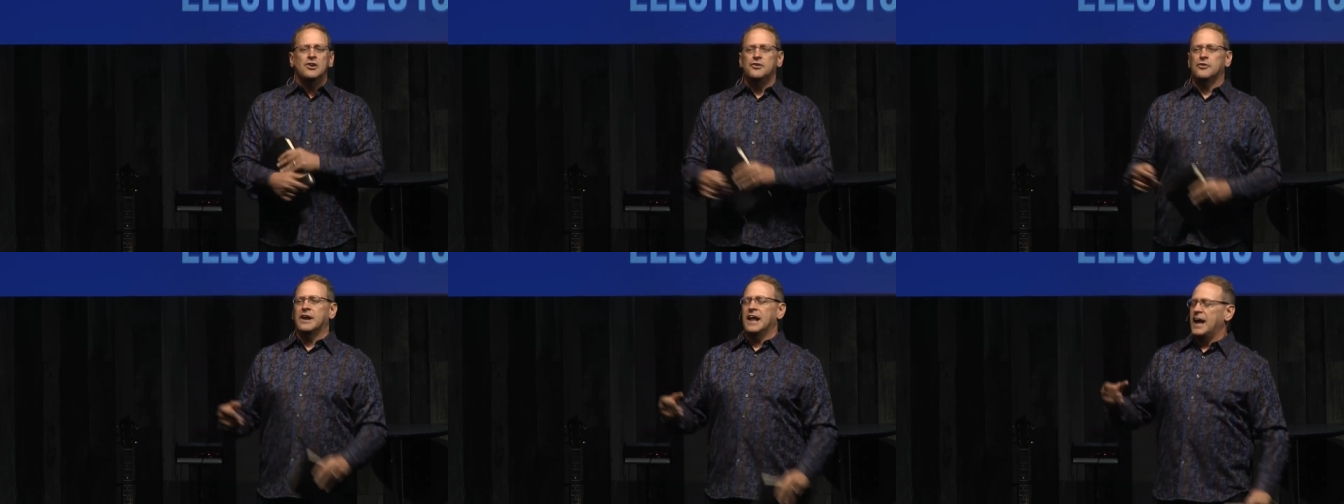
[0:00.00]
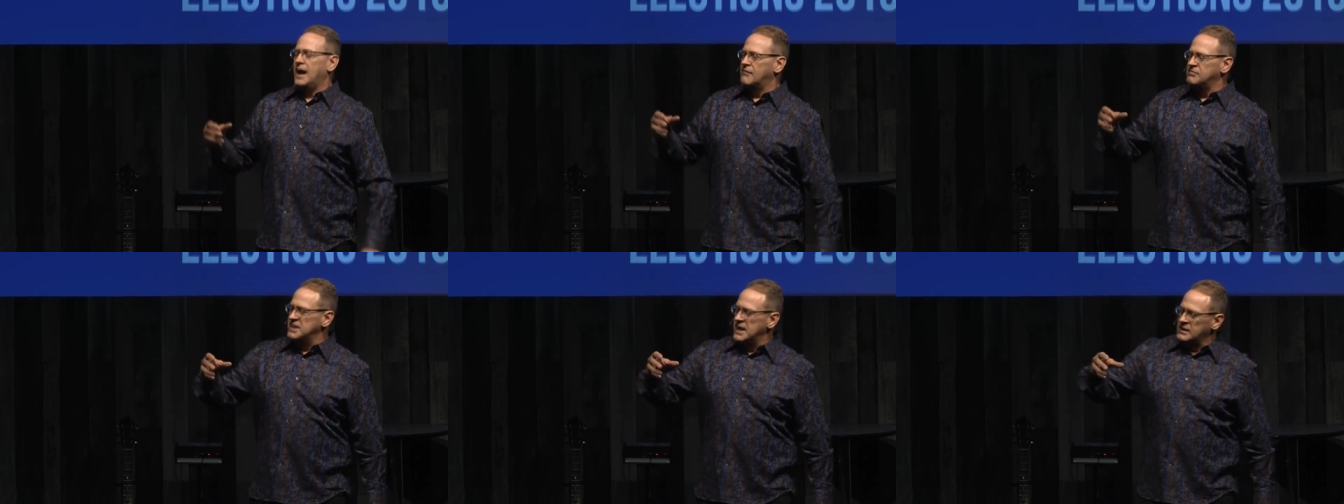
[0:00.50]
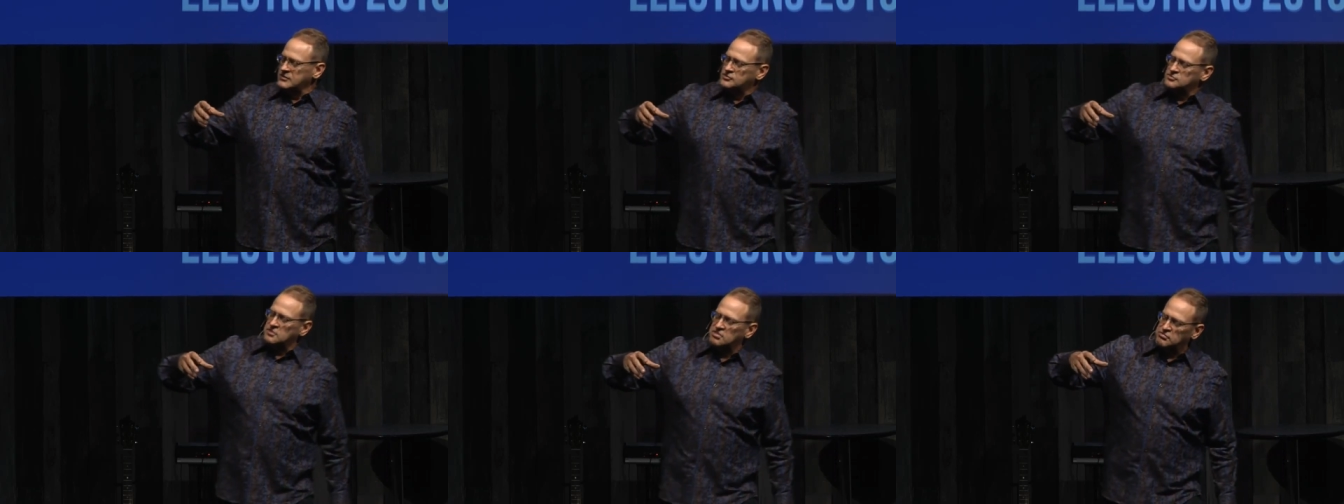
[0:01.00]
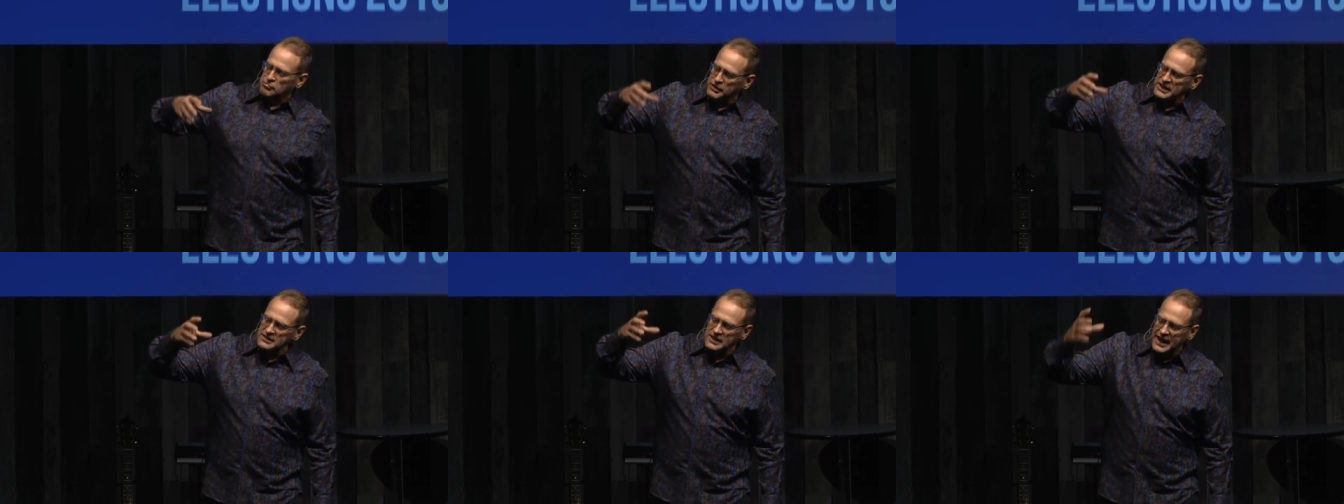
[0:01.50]
you're going to have an extra
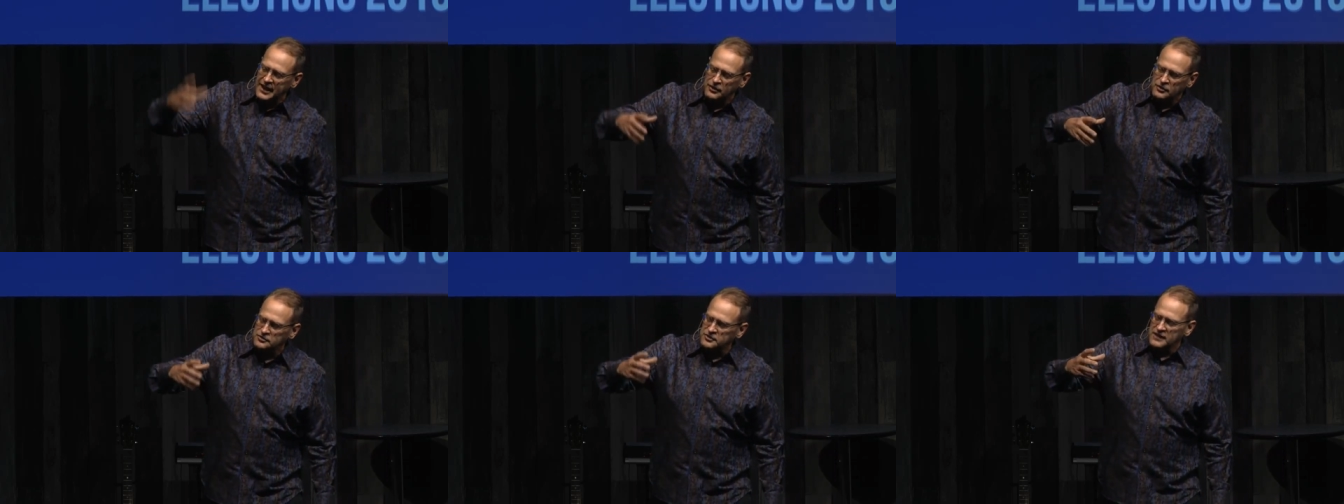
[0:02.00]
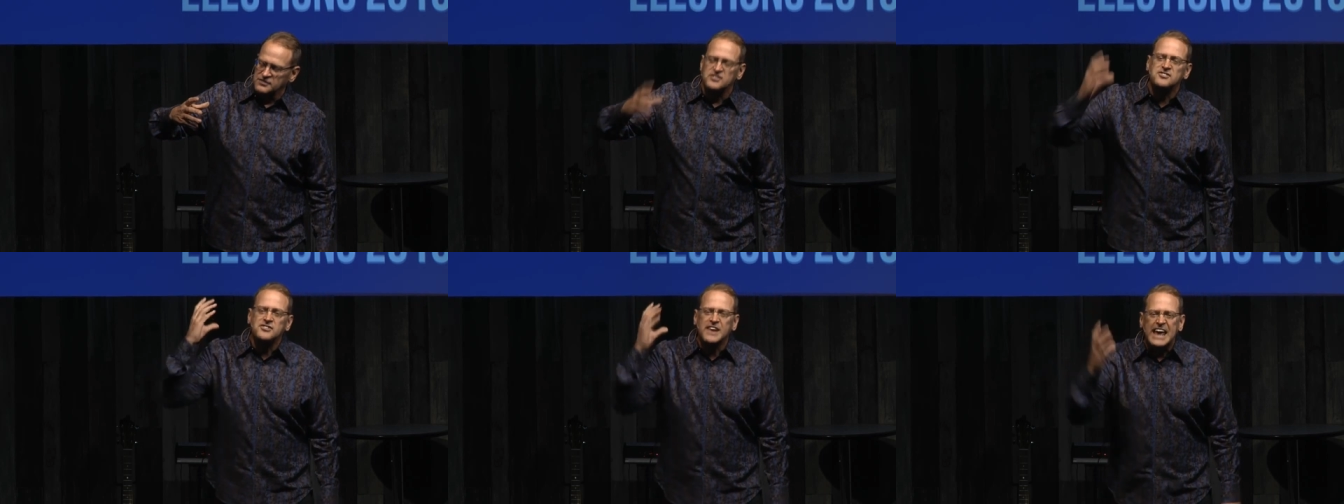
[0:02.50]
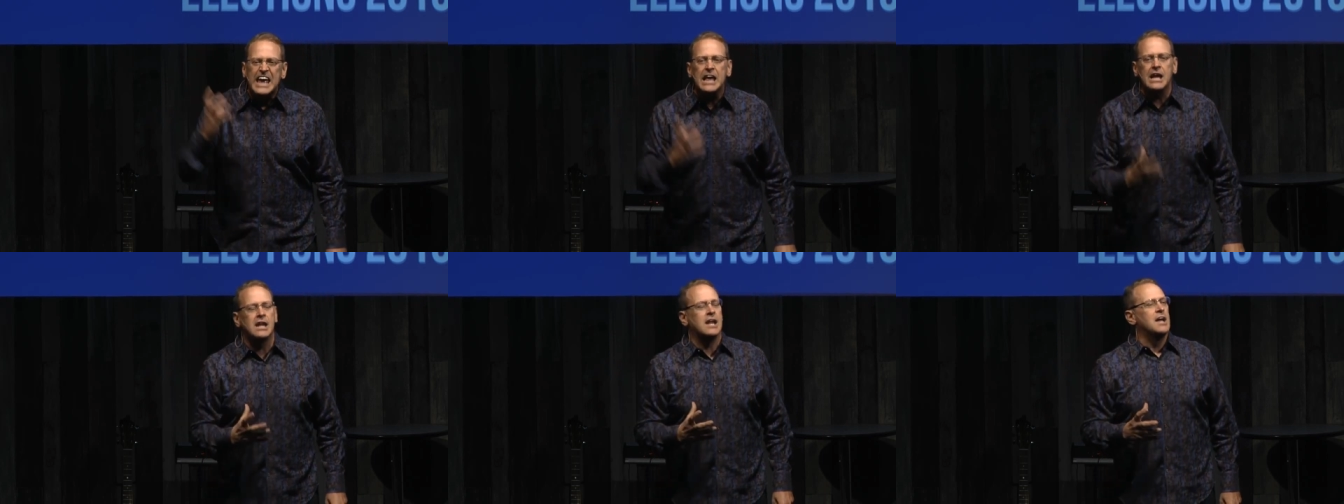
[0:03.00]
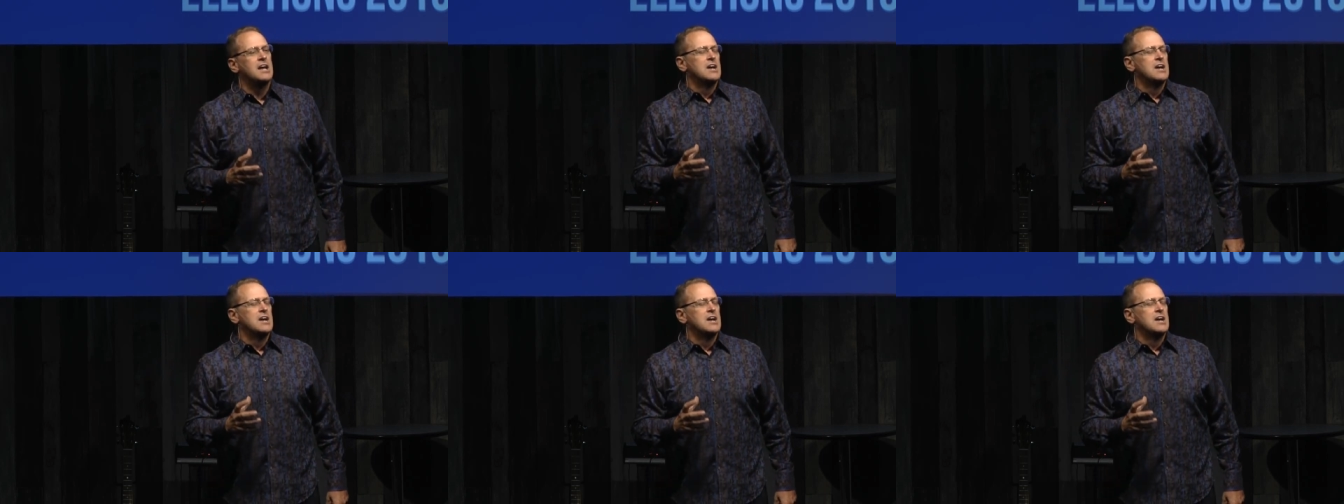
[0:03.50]
three layers of skin